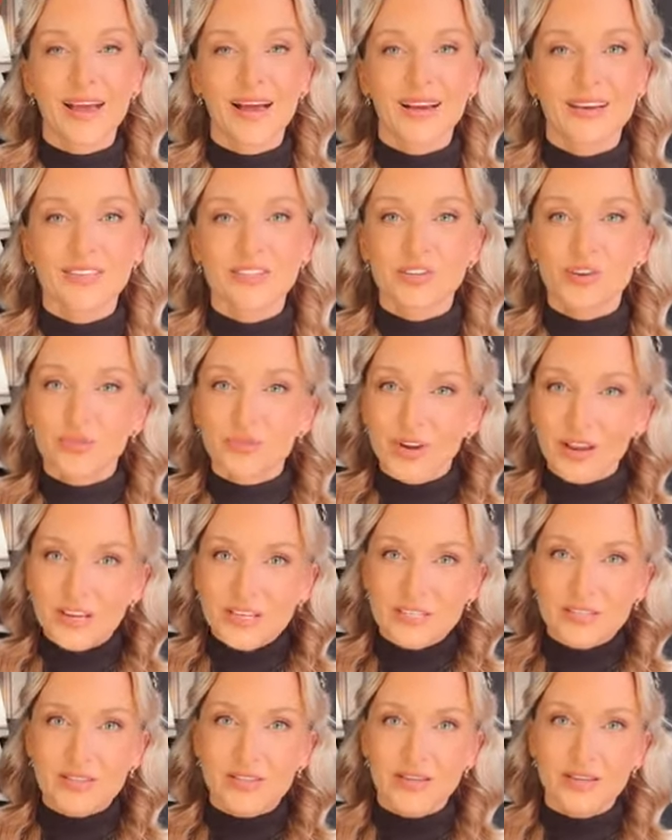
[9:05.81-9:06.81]
and
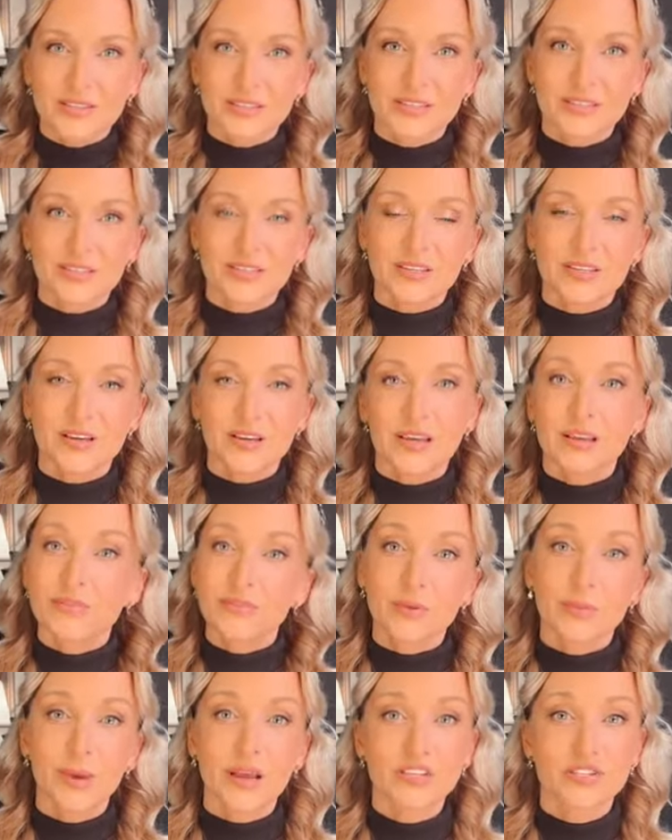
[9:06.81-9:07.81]
creating these
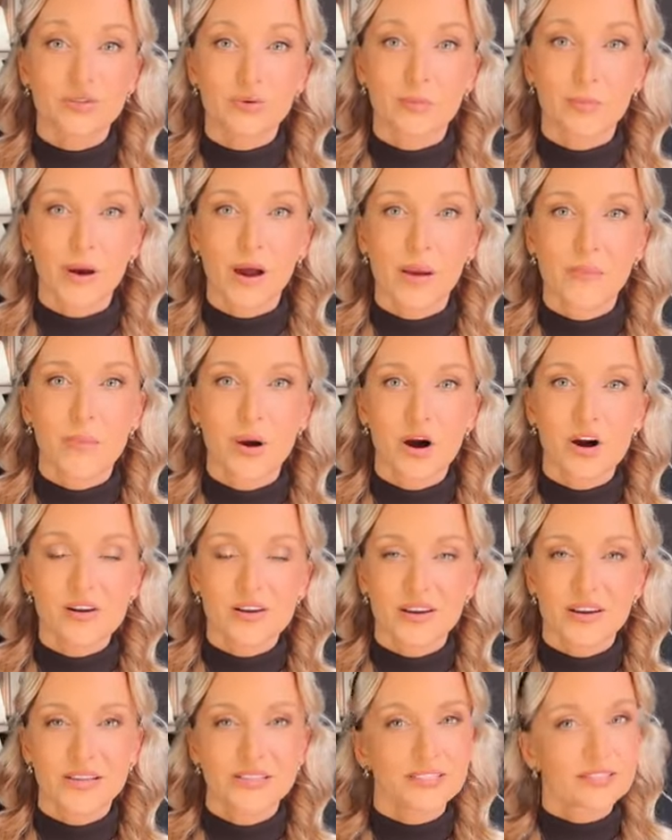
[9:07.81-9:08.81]
inflammatory
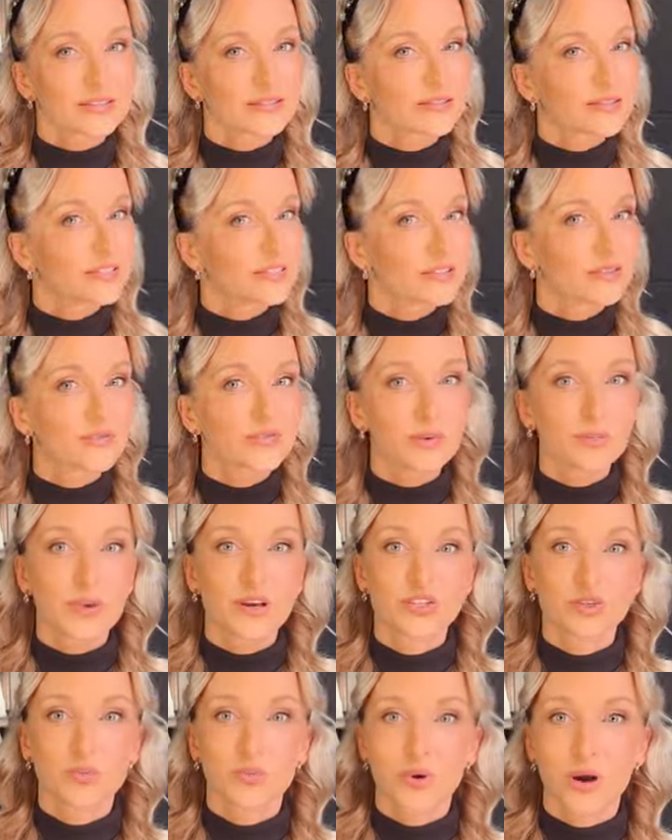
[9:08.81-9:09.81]
biomarkers, and these
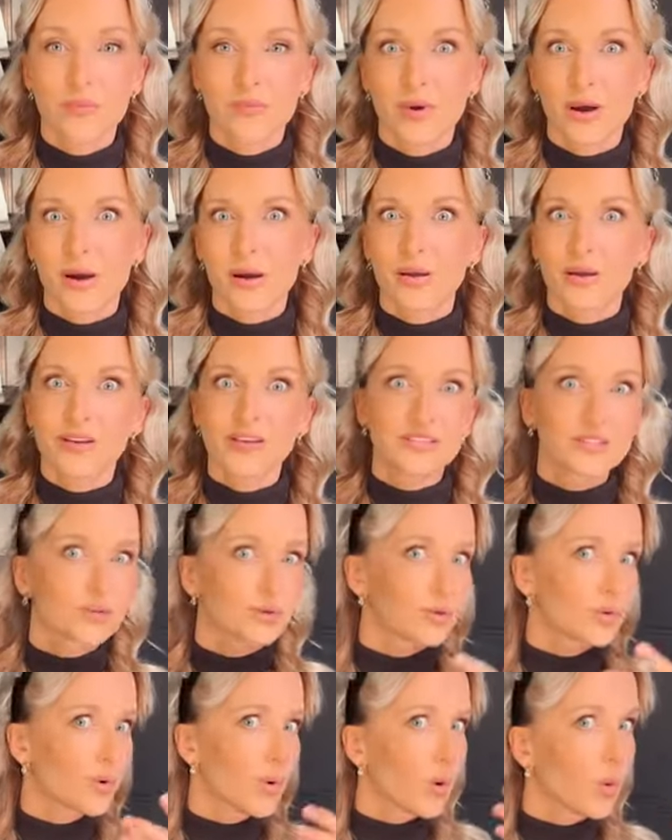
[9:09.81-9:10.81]
inflammatory biomarkers